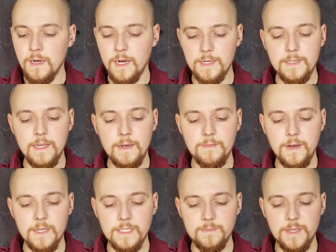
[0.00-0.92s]

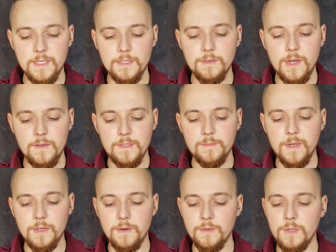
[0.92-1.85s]
Unidentified spacecrafts
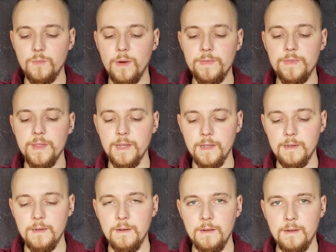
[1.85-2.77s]
meant only one thing.
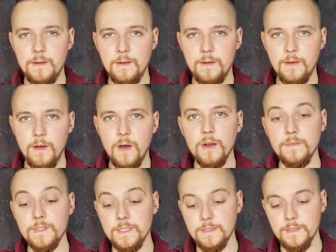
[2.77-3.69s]

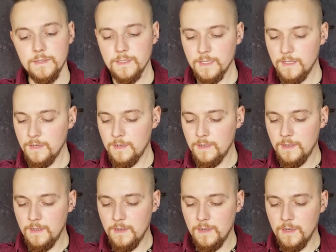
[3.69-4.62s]
Harvesters.
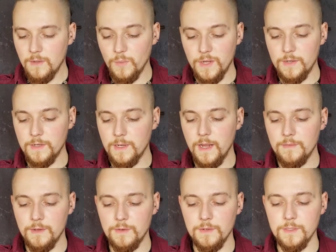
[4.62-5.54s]
We couldn't
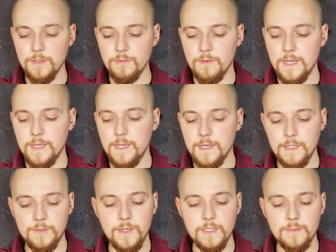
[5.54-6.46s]
have the cruiser radiating
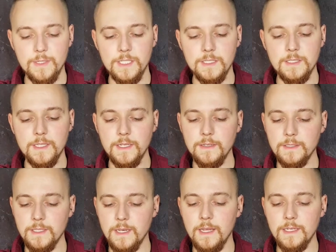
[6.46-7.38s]
transmission
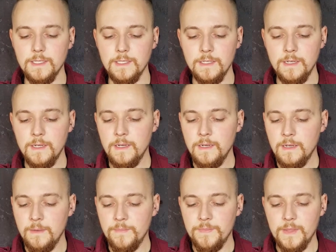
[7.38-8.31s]
signals and lights.
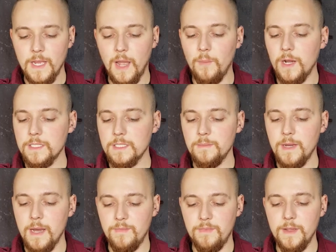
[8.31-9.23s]
I watched the
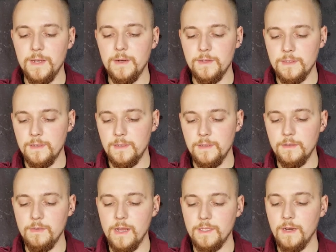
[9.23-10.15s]
map fade out,
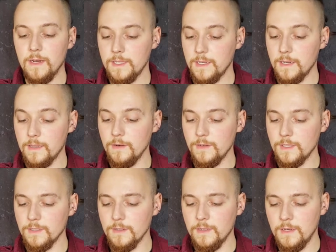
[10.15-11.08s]
the red dot getting
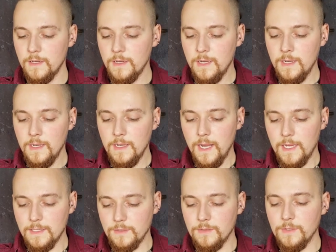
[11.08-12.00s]
closer.
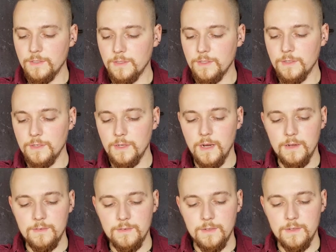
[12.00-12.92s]
As the cruiser turned
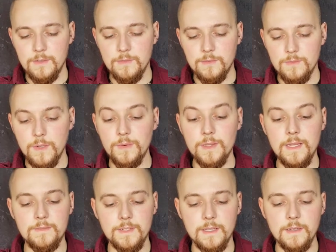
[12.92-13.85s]
off, we were
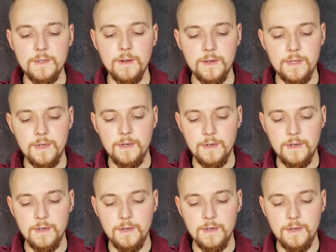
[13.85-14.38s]
left in the dark.